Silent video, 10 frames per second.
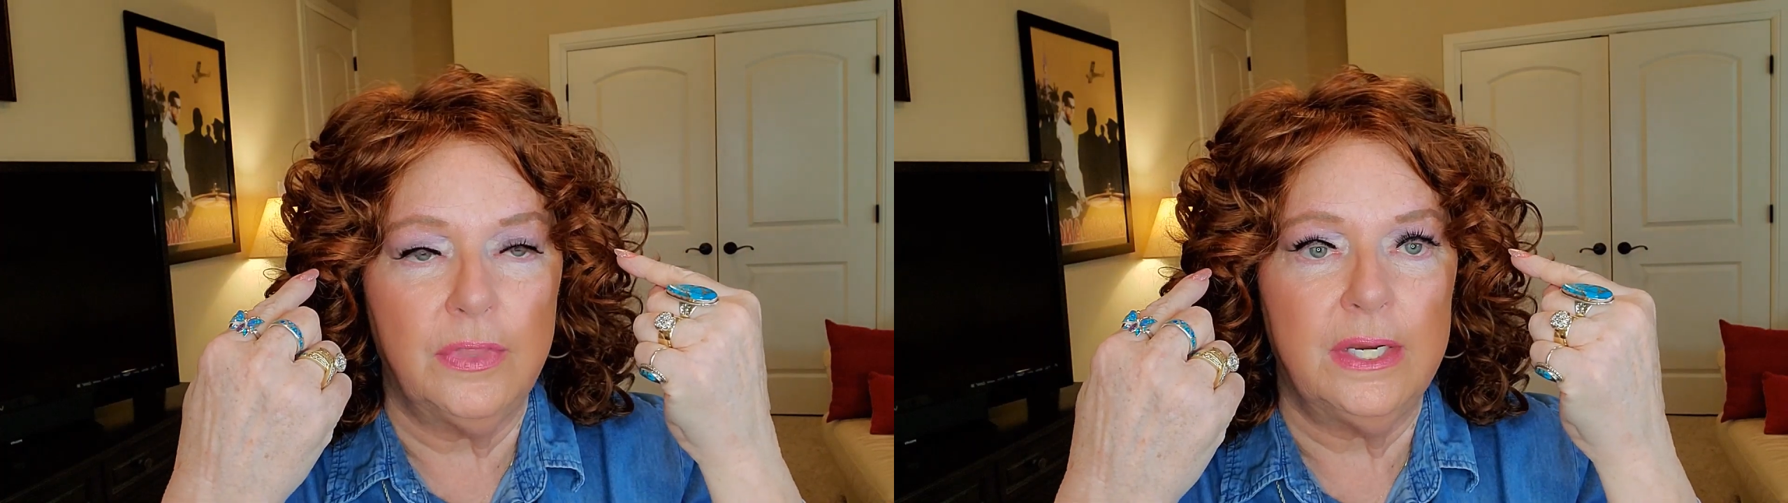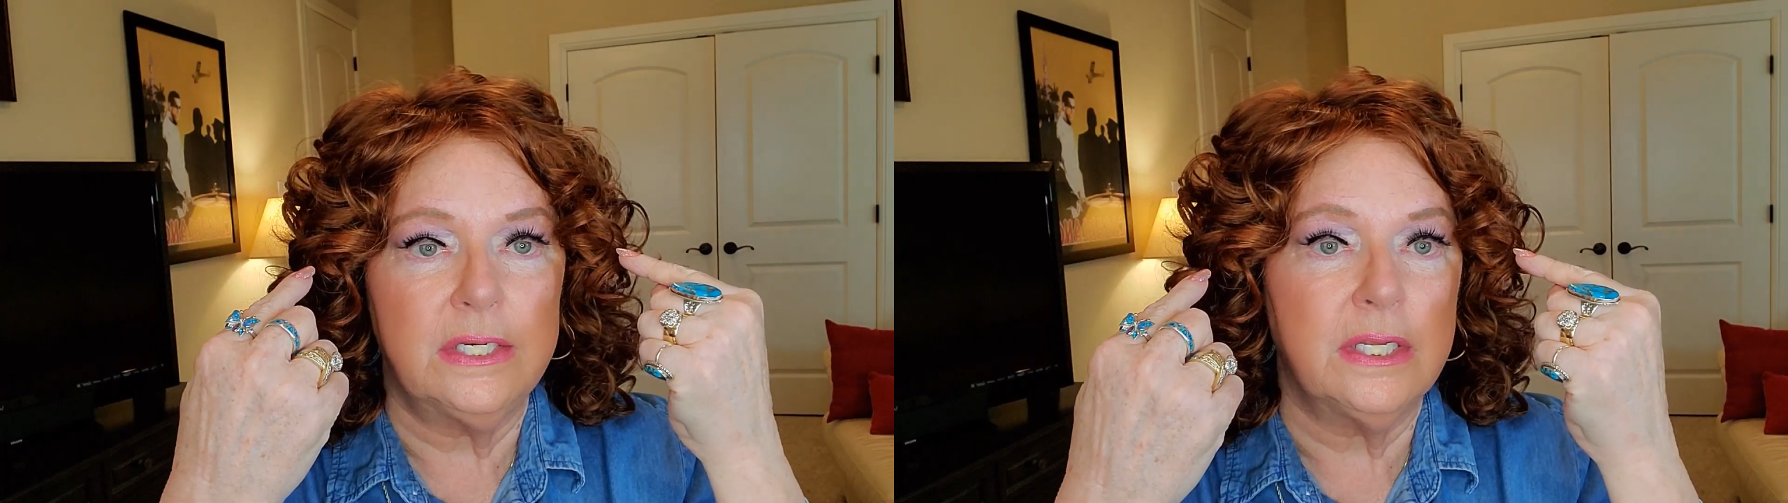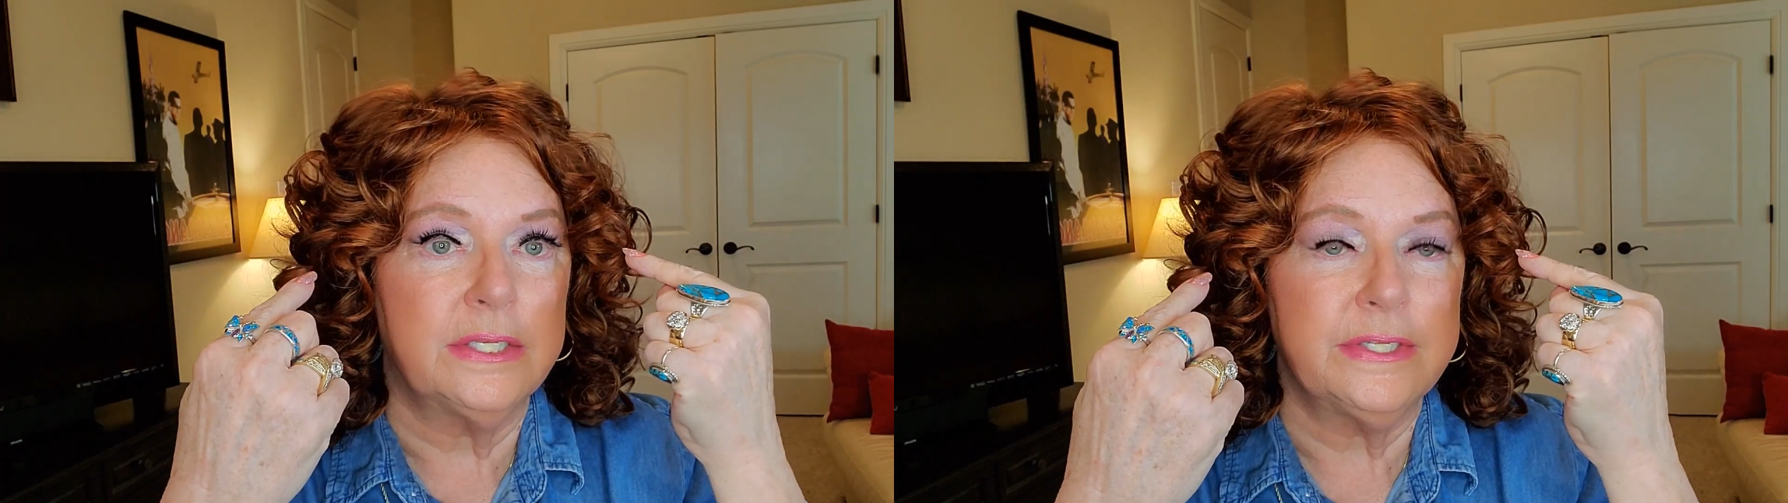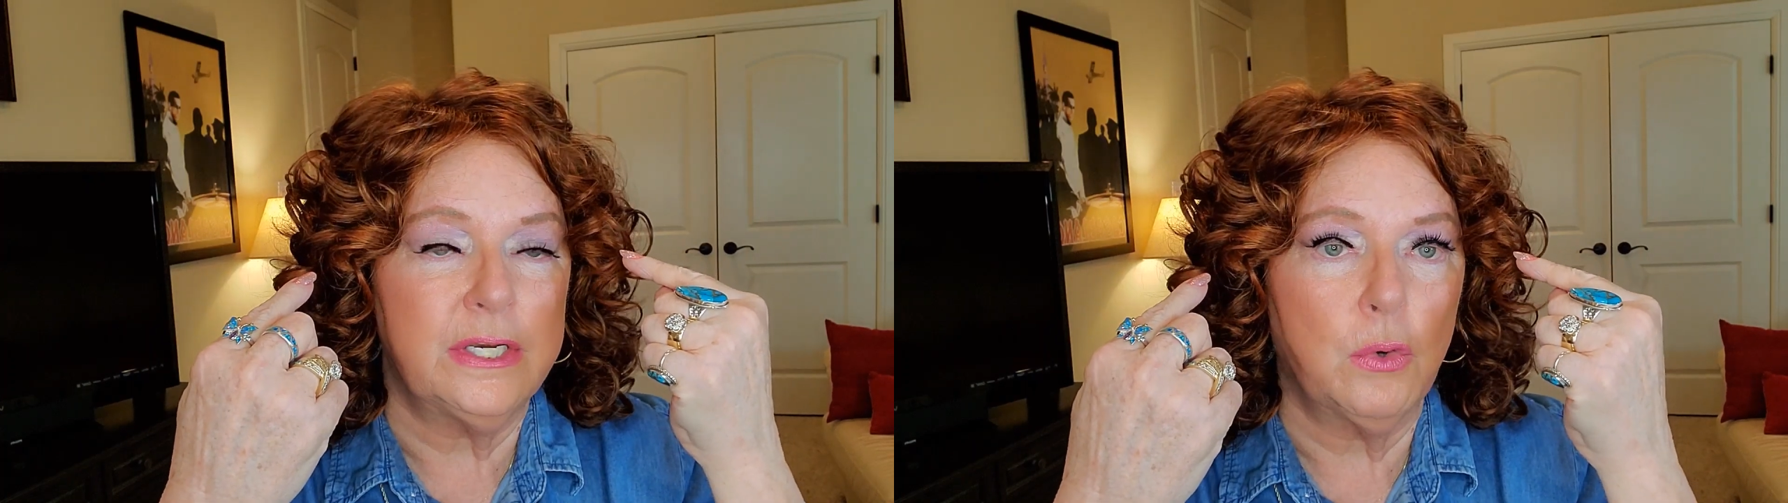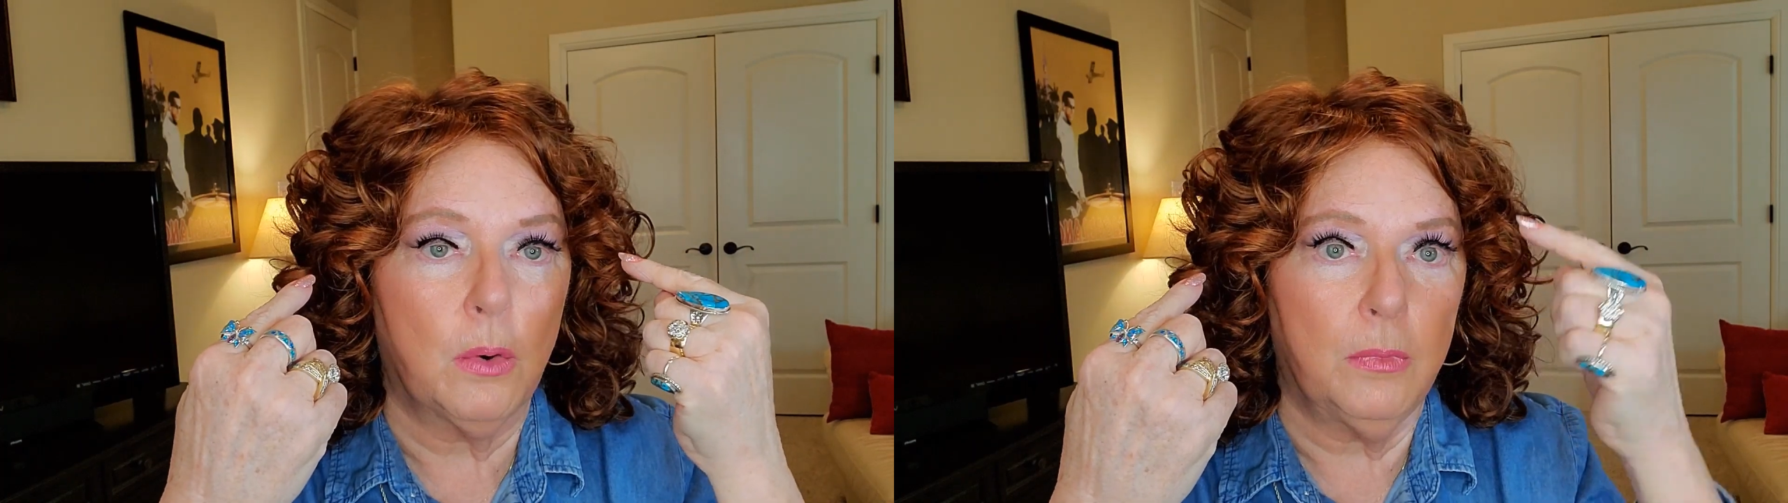than it does in
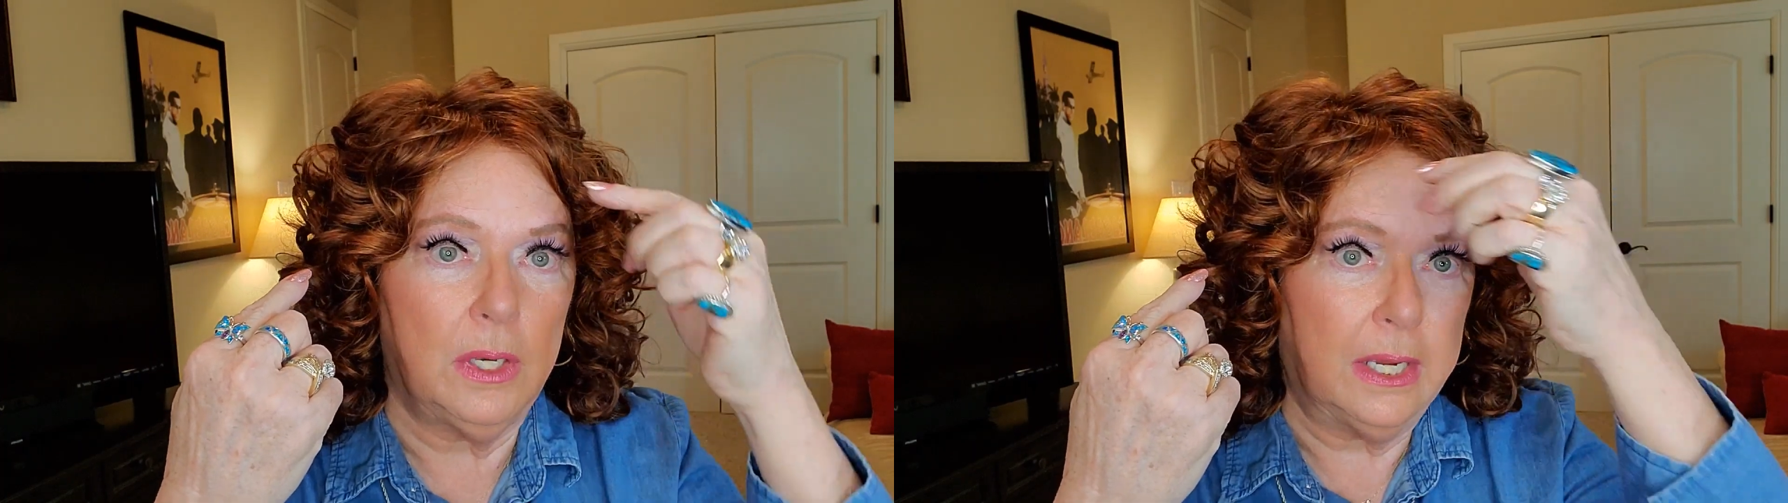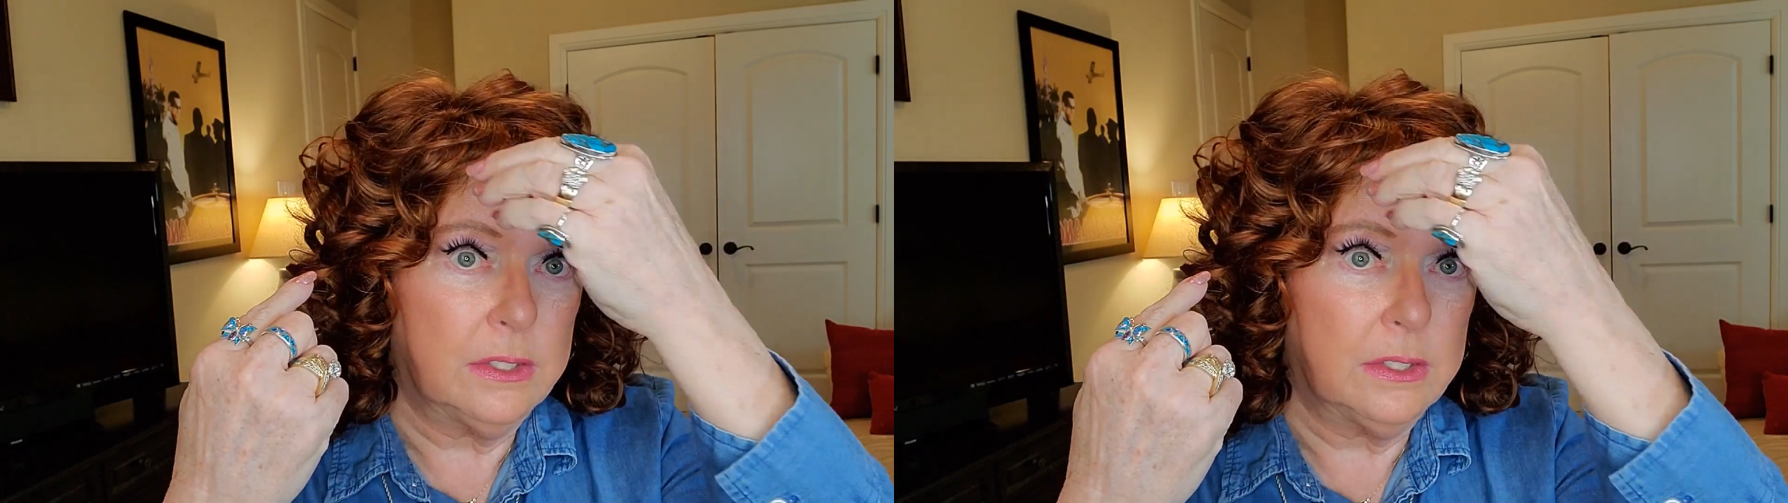normal